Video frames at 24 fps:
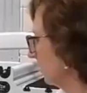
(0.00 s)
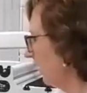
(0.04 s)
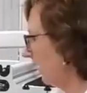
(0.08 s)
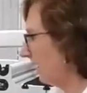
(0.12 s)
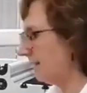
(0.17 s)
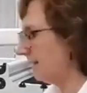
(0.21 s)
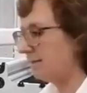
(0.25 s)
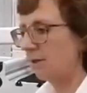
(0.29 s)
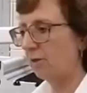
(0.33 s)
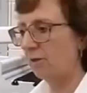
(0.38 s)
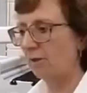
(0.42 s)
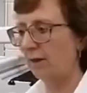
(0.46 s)

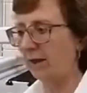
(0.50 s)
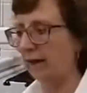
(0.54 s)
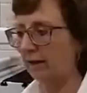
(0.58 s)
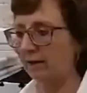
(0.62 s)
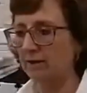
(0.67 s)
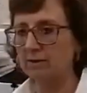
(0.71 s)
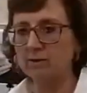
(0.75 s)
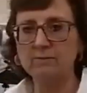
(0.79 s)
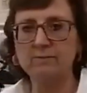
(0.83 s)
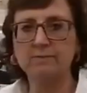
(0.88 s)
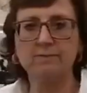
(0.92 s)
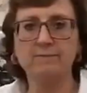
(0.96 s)
That's the
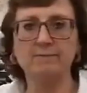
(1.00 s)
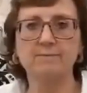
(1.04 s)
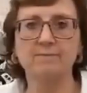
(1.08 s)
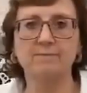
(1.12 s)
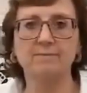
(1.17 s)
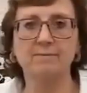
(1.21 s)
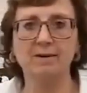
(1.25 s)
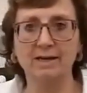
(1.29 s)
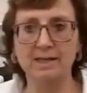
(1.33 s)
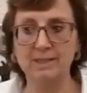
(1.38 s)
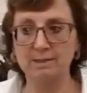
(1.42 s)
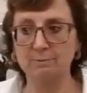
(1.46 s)
thing,
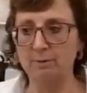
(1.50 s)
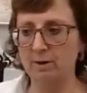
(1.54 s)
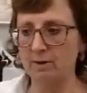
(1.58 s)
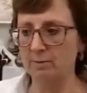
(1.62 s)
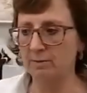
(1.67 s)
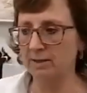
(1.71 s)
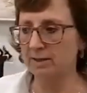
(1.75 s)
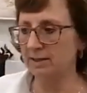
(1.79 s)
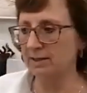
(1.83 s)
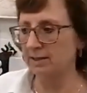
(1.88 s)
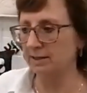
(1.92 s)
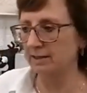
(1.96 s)

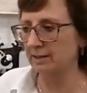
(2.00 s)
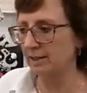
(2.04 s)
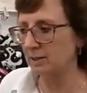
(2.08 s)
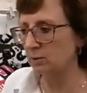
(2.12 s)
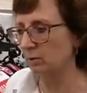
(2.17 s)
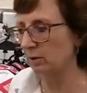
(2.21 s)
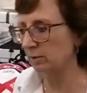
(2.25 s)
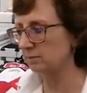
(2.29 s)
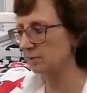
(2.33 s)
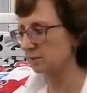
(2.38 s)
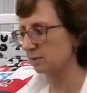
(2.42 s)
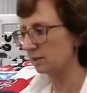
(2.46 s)
experimenting.
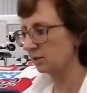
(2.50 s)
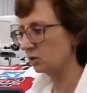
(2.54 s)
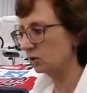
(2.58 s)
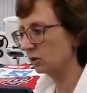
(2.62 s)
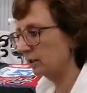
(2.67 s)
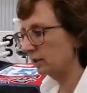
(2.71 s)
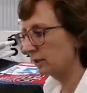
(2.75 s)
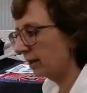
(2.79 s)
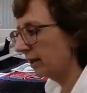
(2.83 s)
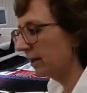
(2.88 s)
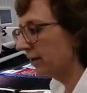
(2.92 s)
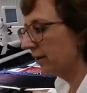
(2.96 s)
That's why I'm
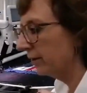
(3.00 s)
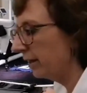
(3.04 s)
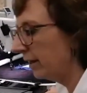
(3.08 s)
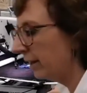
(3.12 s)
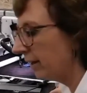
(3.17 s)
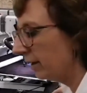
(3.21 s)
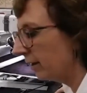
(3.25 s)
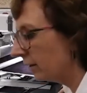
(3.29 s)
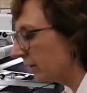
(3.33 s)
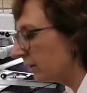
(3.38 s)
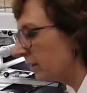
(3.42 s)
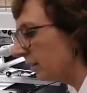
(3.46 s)
stitching it out
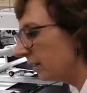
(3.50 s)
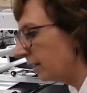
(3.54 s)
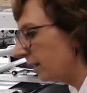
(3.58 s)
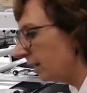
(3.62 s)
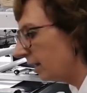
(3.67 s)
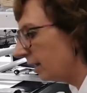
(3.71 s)
now.